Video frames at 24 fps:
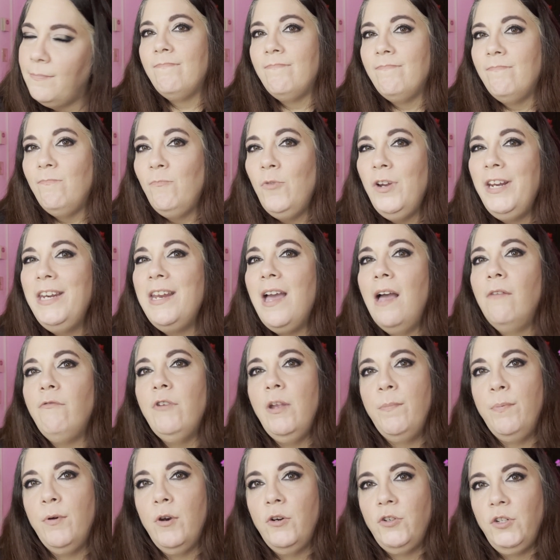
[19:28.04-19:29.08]
Would not
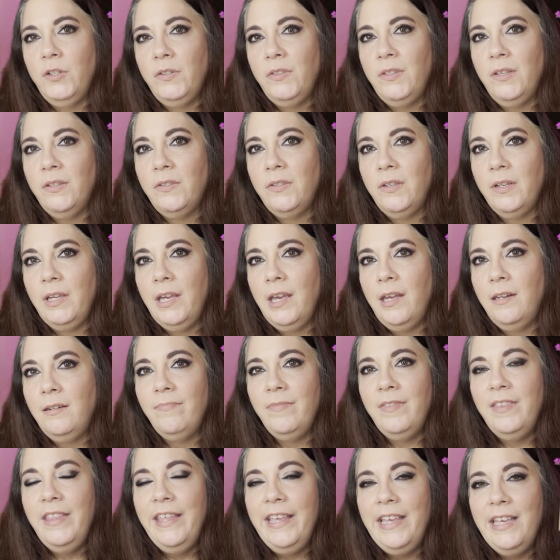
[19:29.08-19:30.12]
repurchase this again.
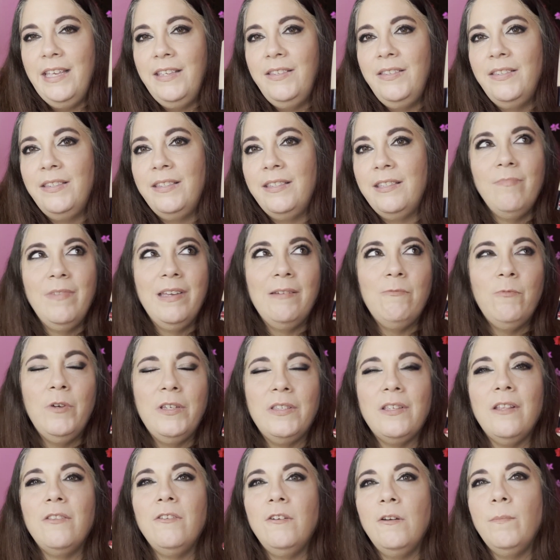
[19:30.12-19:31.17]
This was
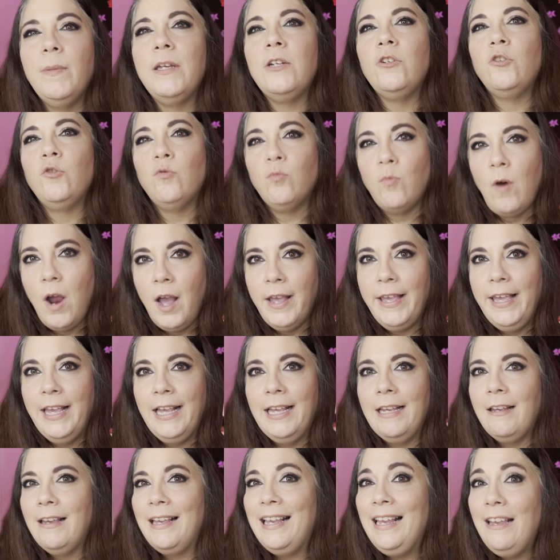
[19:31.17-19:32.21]
a little bit
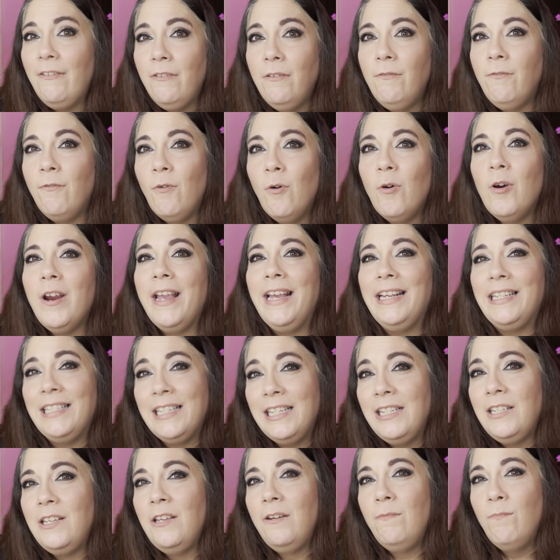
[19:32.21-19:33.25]
drying, even for a
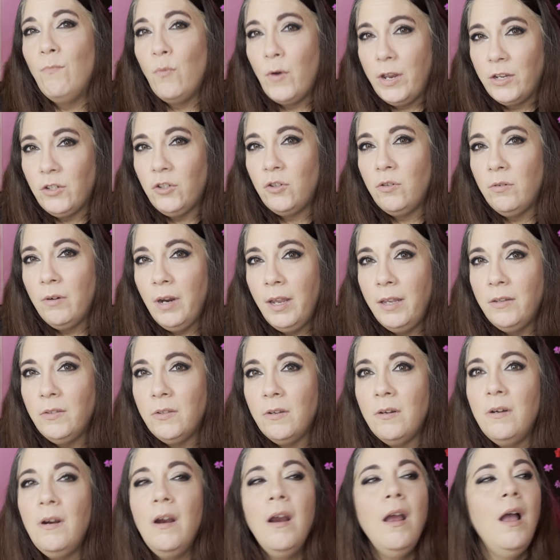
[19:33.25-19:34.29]
tinted
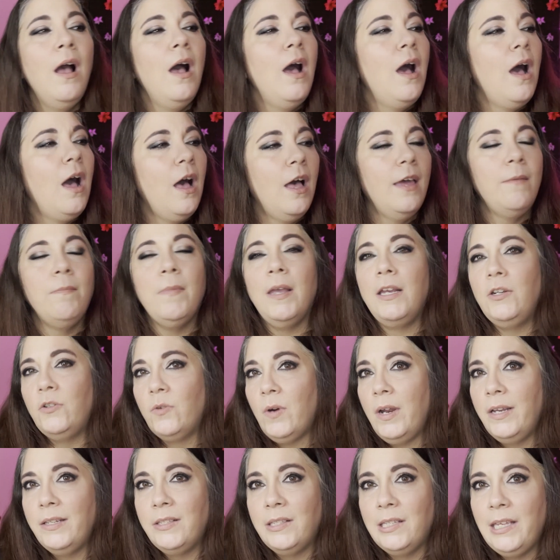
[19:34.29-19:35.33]
moisturizer on my
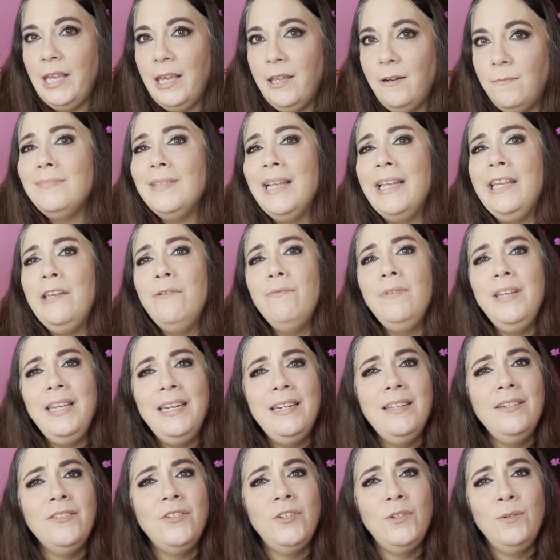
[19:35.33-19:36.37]
dry skin. You
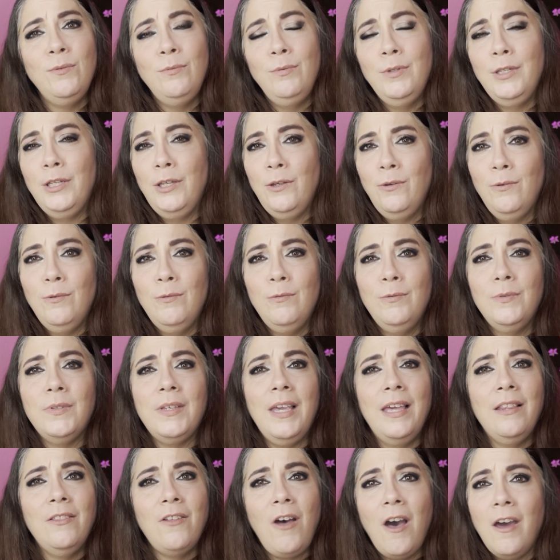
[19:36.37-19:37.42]
needed to use
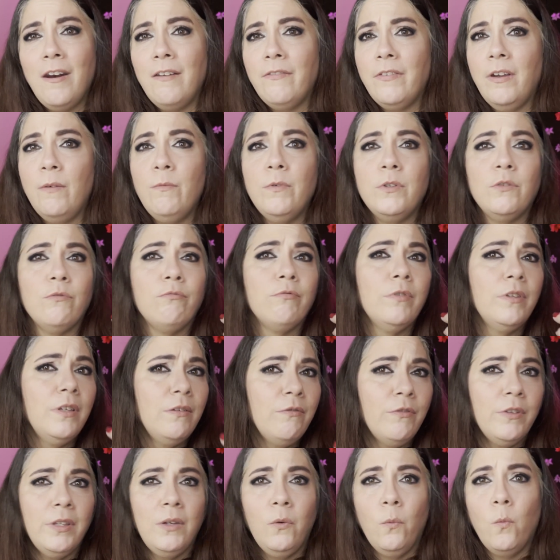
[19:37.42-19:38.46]
a lot of it. Was really,
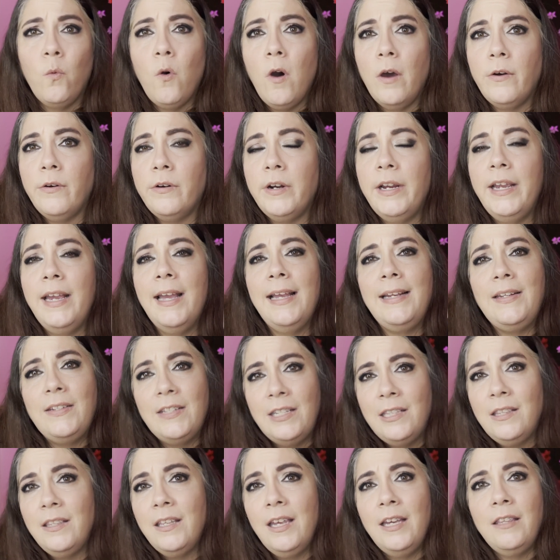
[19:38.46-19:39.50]
really watery. I
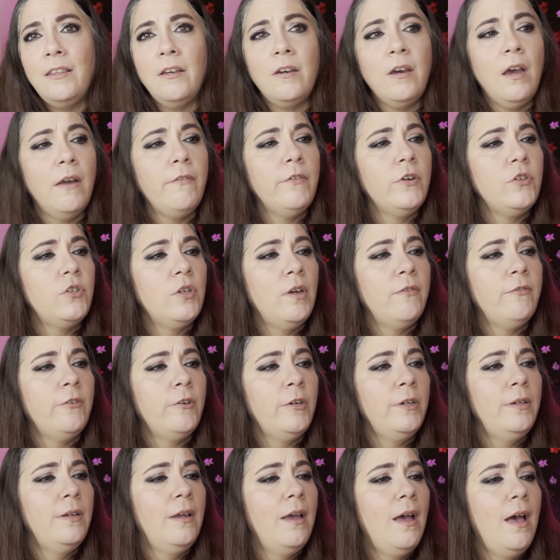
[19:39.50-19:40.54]
didn't like the coverage of
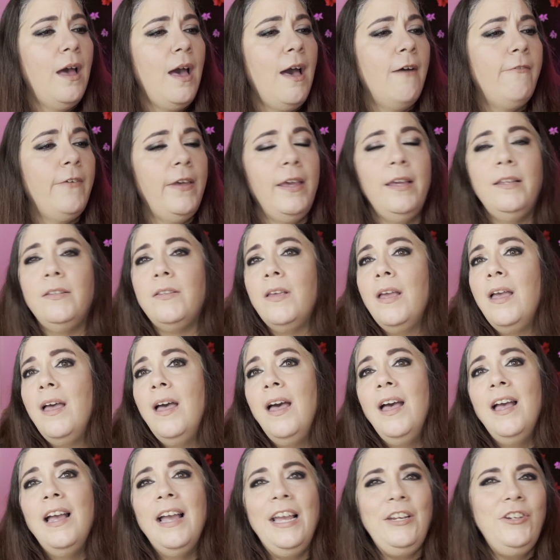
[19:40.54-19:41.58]
it.
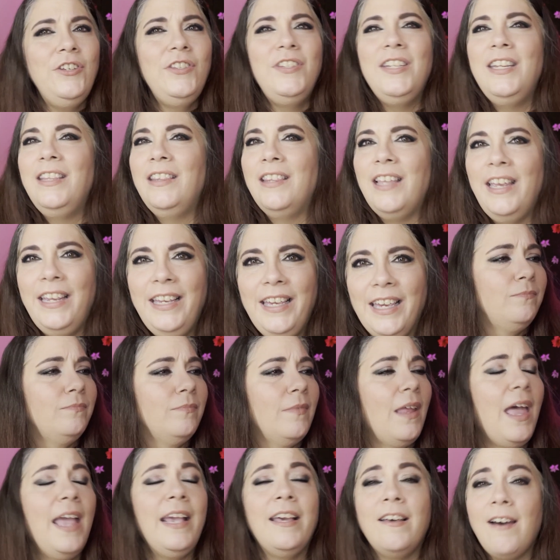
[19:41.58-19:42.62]
I just didn't like it.
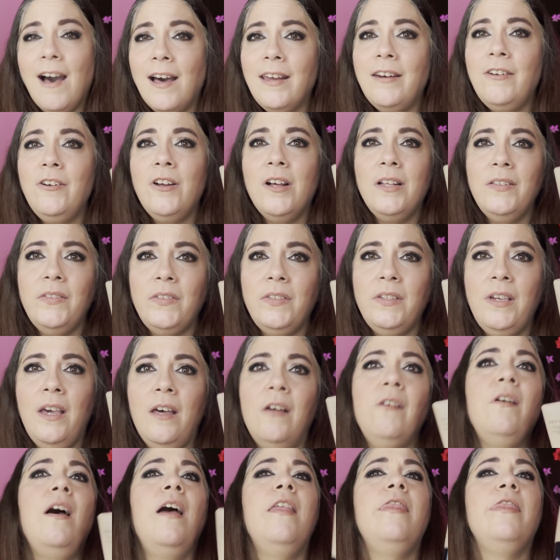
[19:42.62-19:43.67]
I got it on
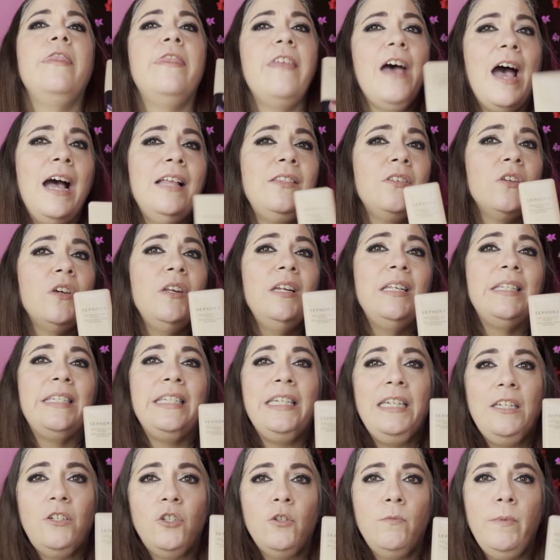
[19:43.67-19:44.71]
sale, and that's gonna
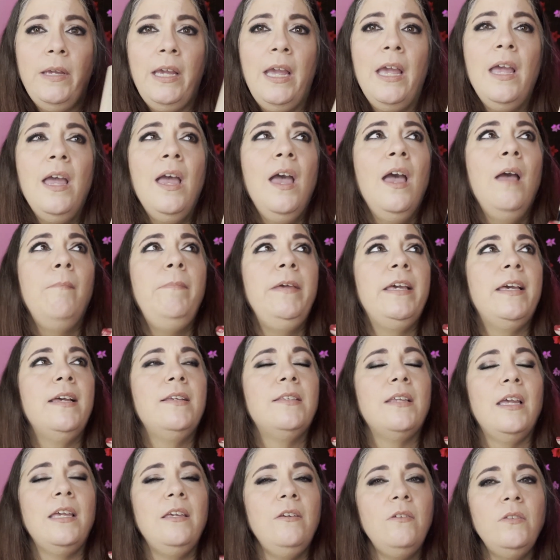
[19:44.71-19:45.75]
teach me,
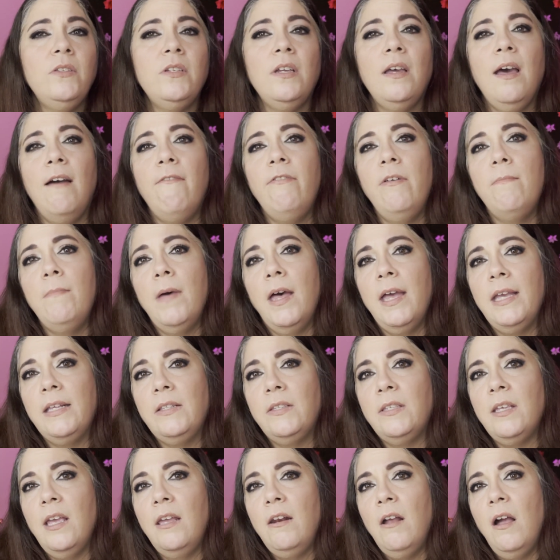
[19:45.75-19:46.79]
because I used to have the
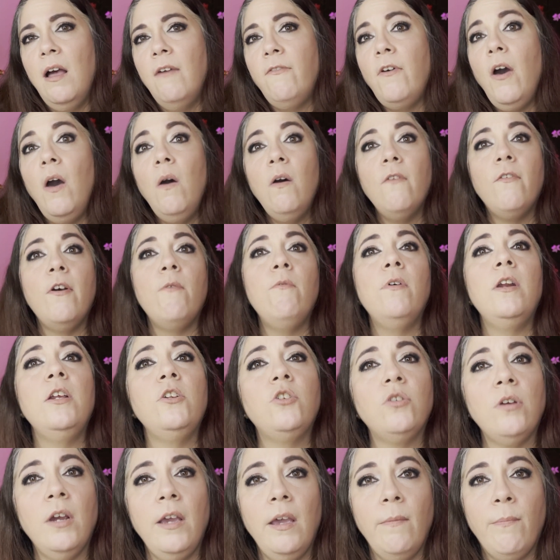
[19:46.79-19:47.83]
mindset of, oh, if I wanna
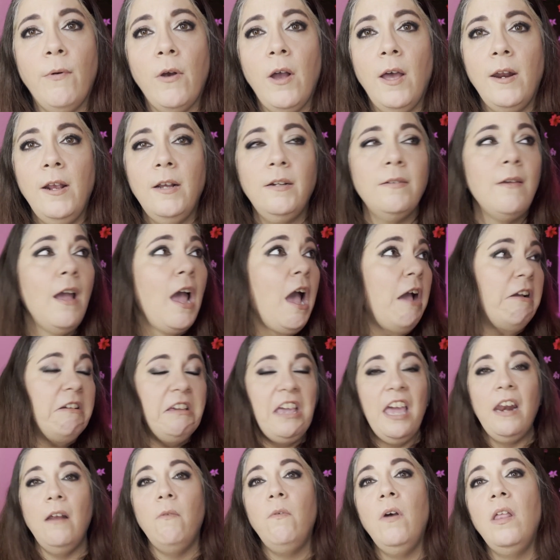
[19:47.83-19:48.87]
try a product,
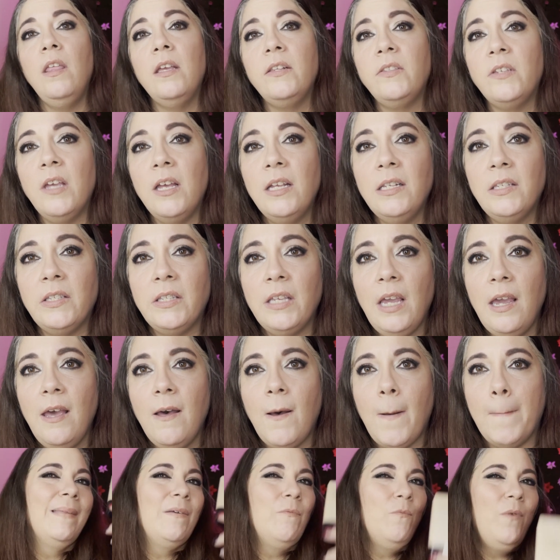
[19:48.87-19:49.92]
get it while it's on
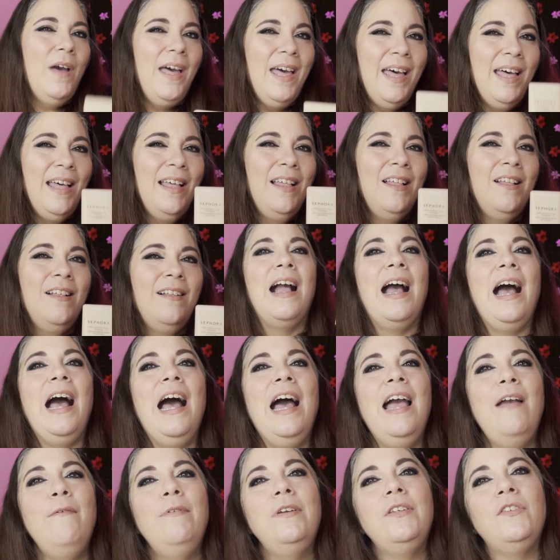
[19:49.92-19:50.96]
sale. Well,
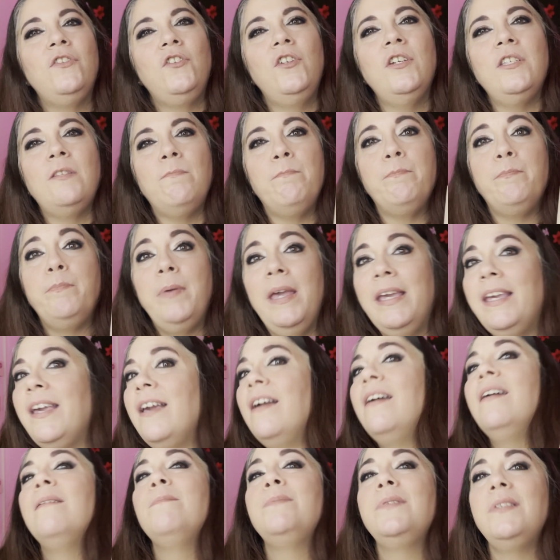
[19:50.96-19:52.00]
I was just
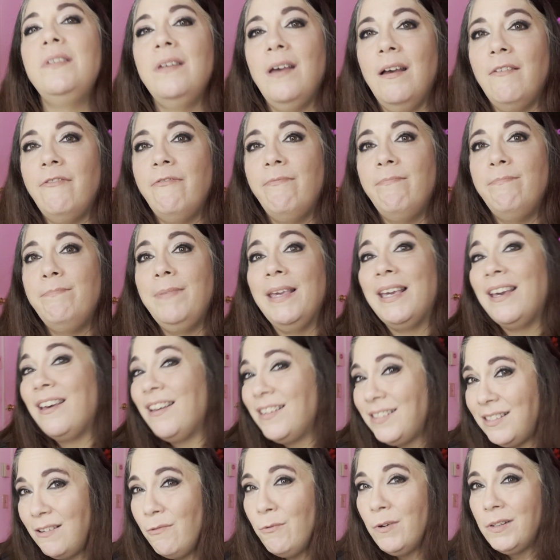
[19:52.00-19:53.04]
picking up stuff
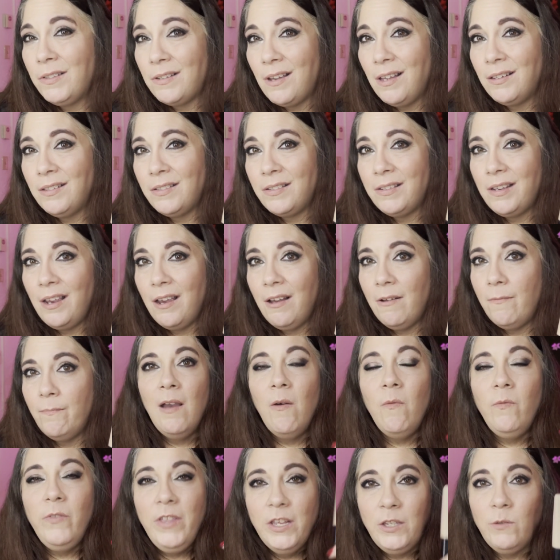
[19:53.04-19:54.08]
because it was on sale.
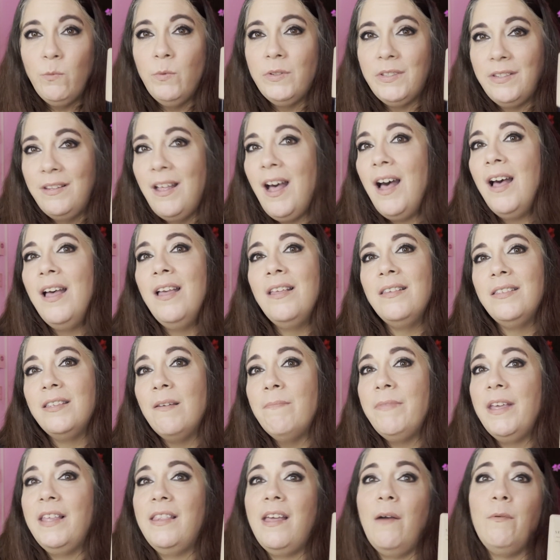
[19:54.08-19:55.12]
This was not
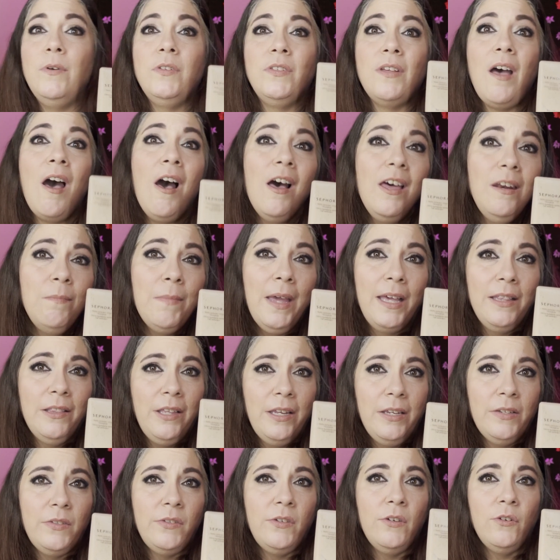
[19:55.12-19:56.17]
something that was on my
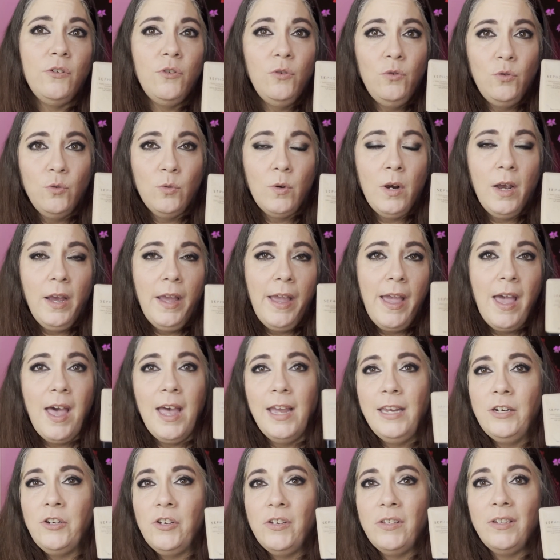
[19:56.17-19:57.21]
list to try.
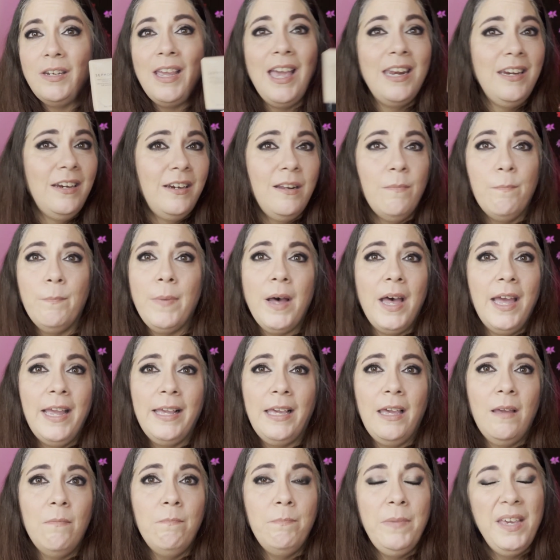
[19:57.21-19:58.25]
I just ended up buying
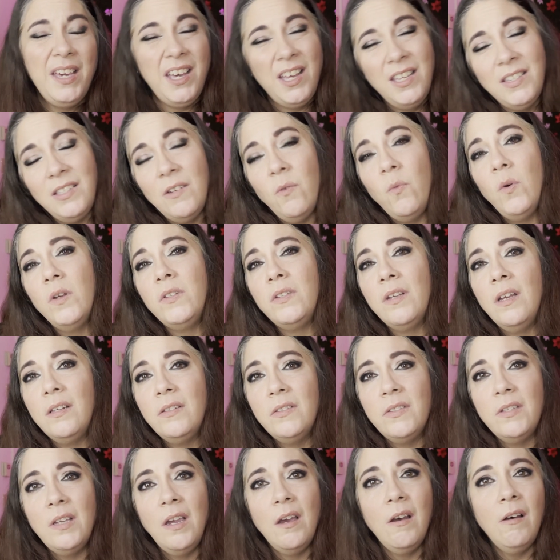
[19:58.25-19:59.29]
it because it was on
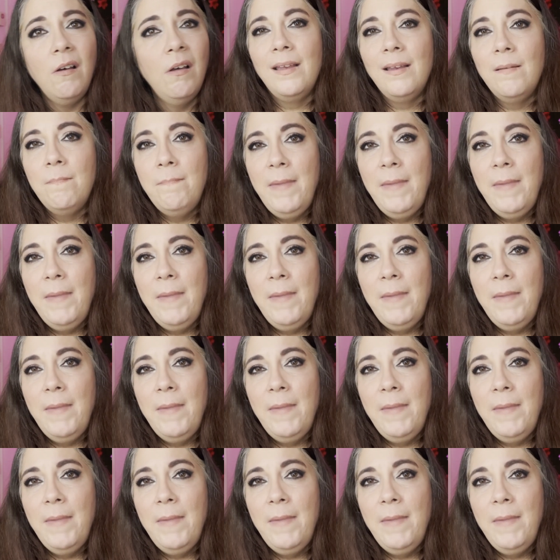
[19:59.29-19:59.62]
sale.